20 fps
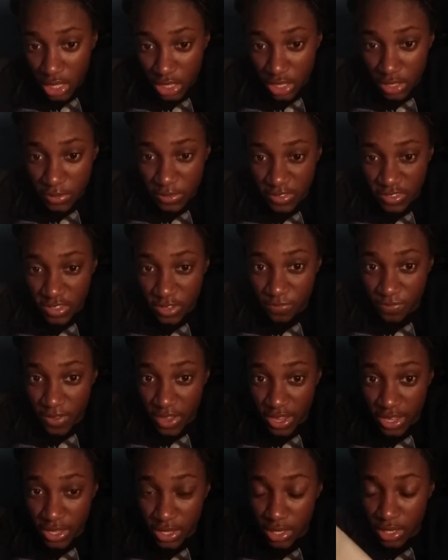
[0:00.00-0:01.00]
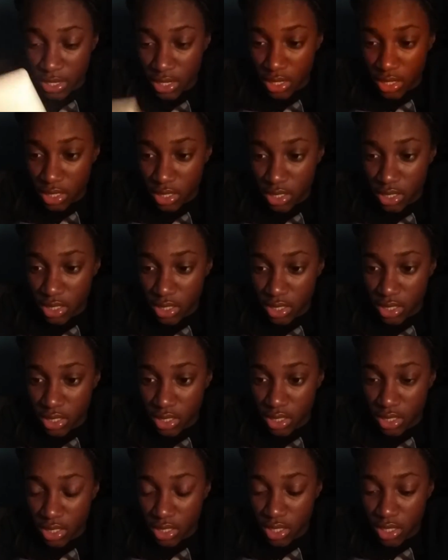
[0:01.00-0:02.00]
let's see if I can
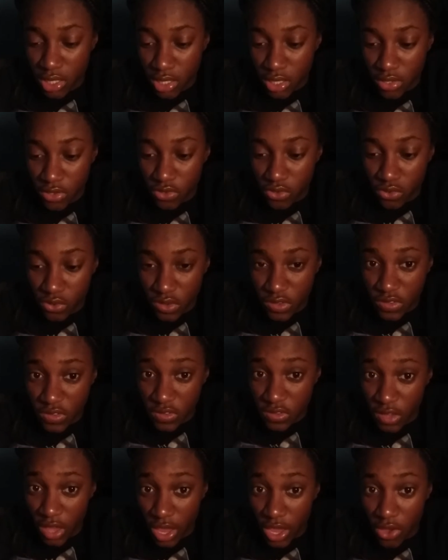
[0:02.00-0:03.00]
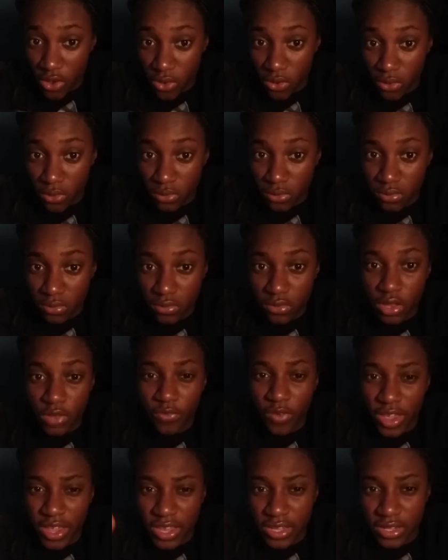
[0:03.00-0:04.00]
do the scale,
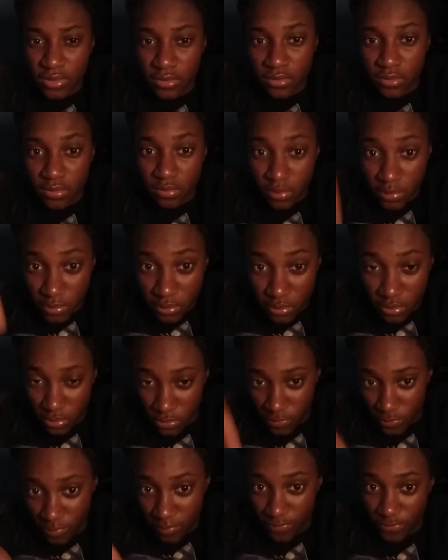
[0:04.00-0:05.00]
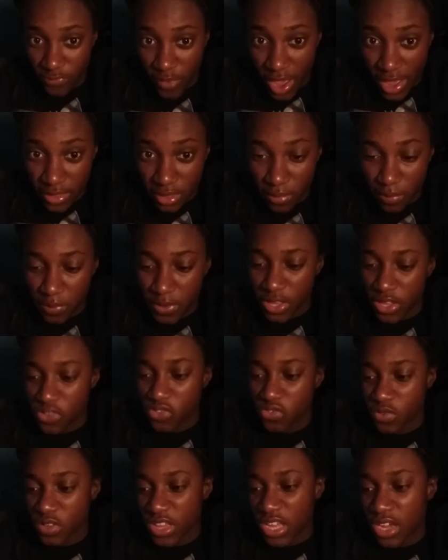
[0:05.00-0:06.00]
if I can find the
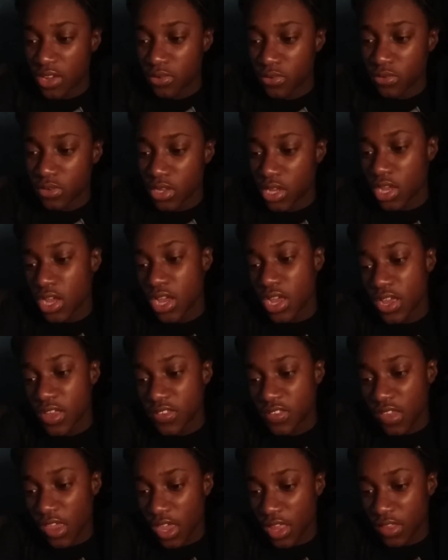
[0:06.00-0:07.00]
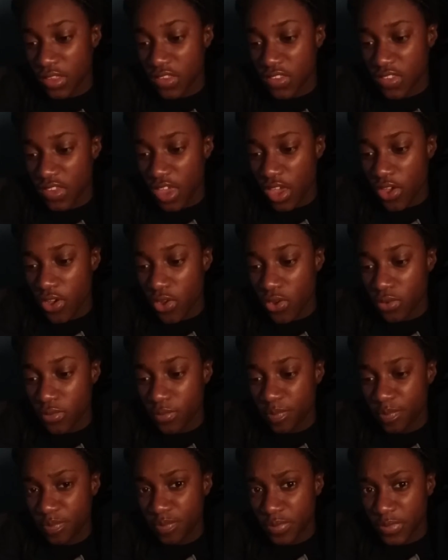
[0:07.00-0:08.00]
pitch without singing the scale.
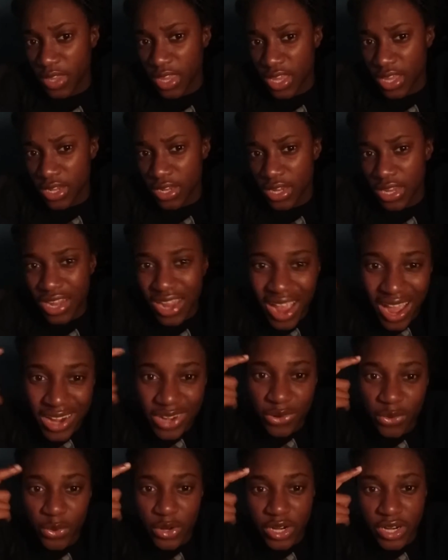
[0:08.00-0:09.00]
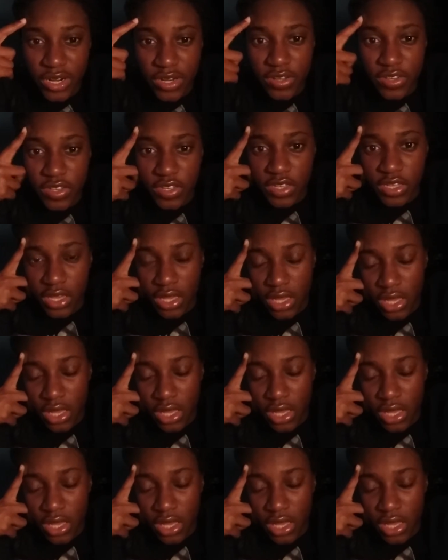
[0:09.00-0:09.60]
And it kind of worked.